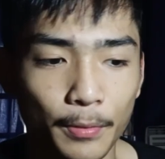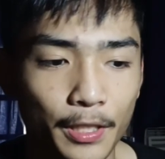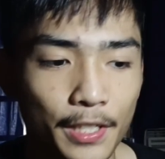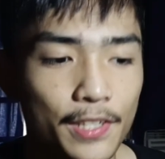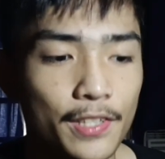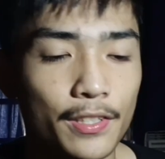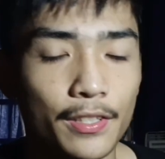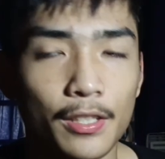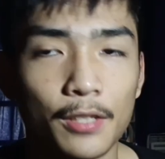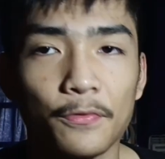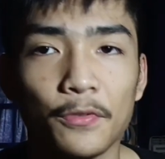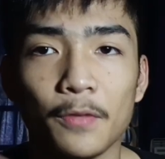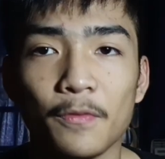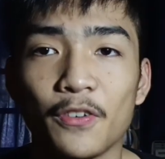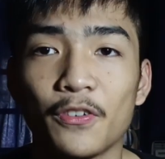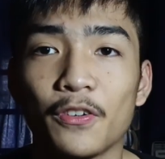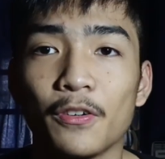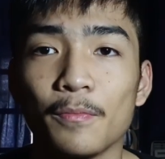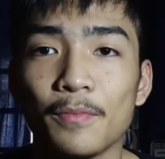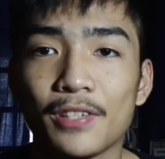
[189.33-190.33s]
place. If you're
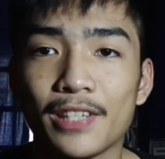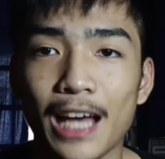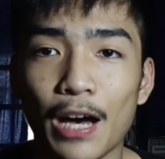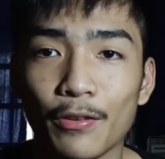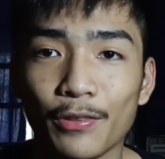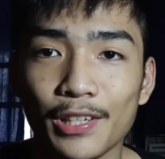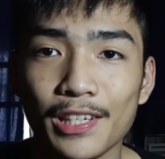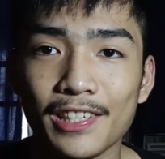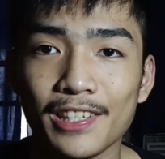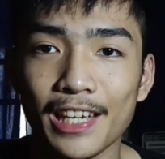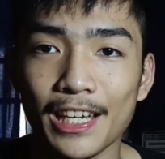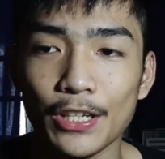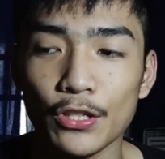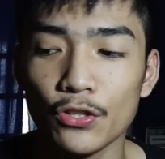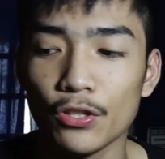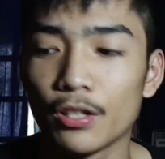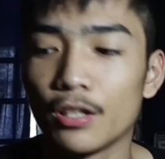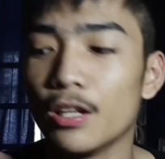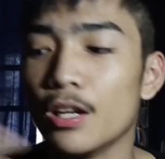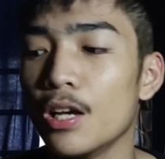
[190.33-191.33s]
from Southeast
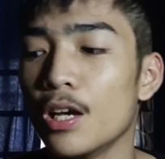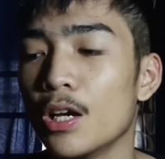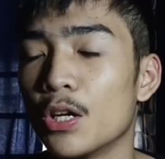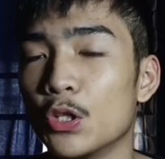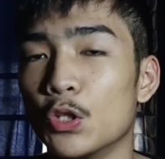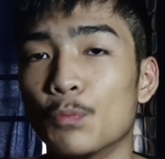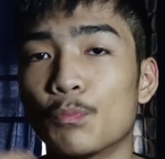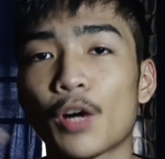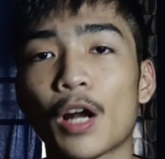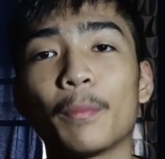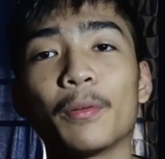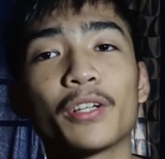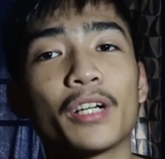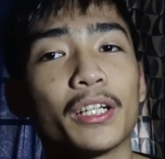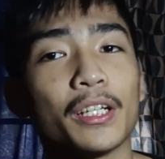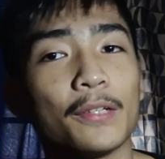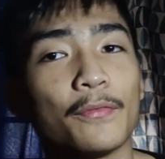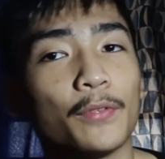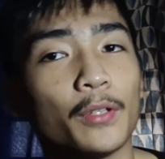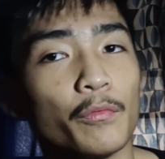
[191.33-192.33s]
Asia, you probably
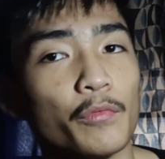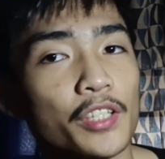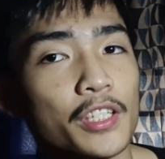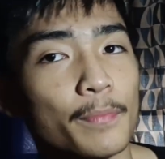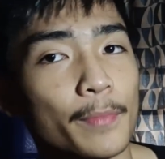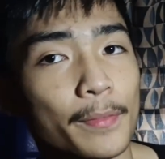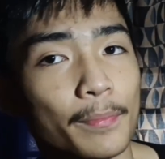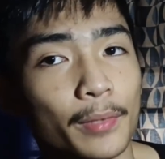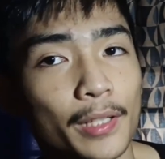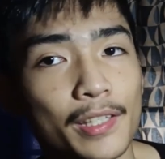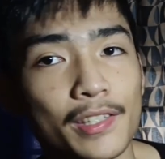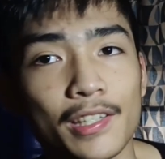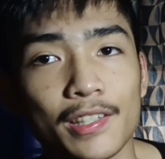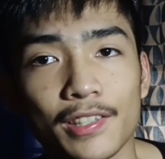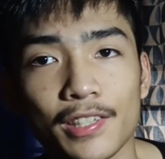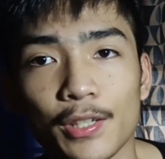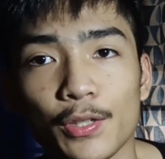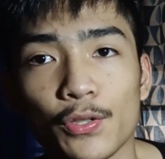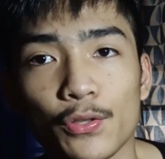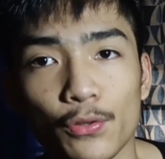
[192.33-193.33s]
got influenced by Blazing
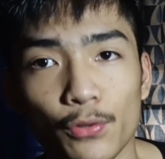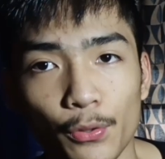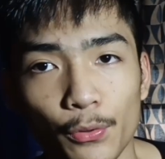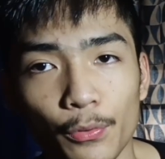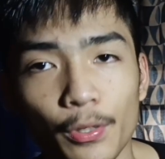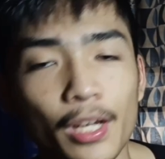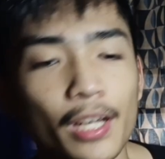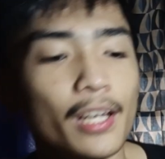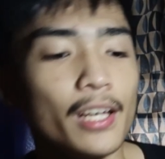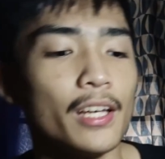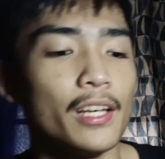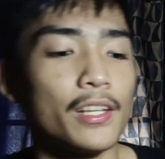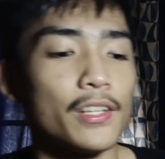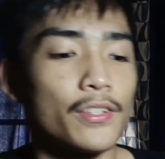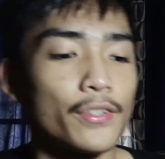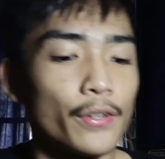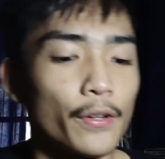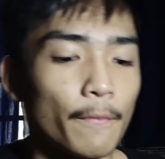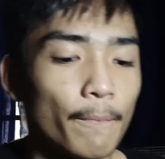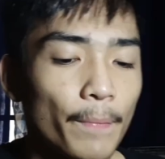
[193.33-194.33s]
Teens too.
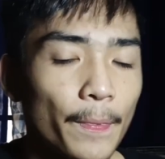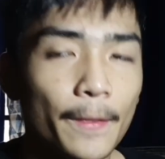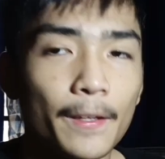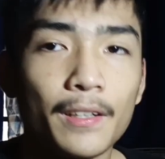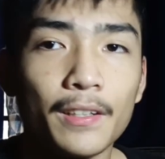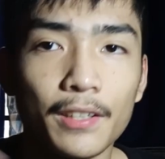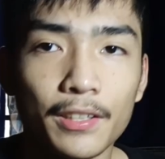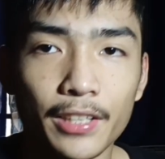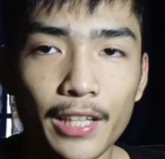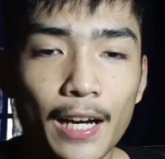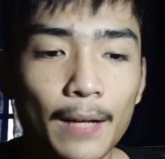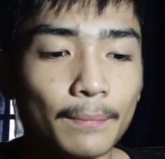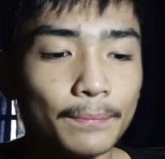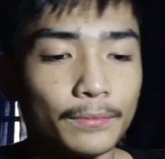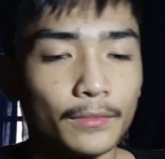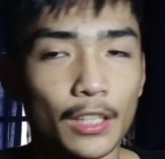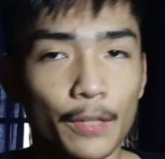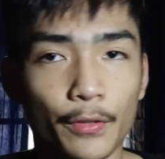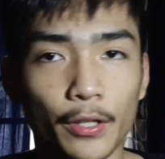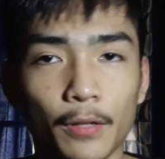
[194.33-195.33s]
So yeah,
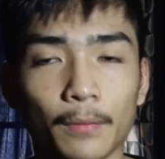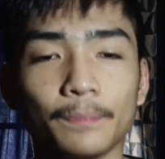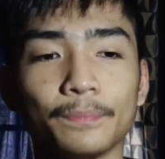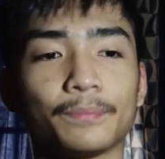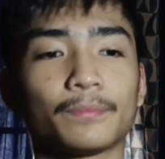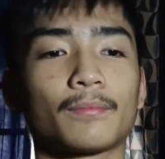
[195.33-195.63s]
there we go.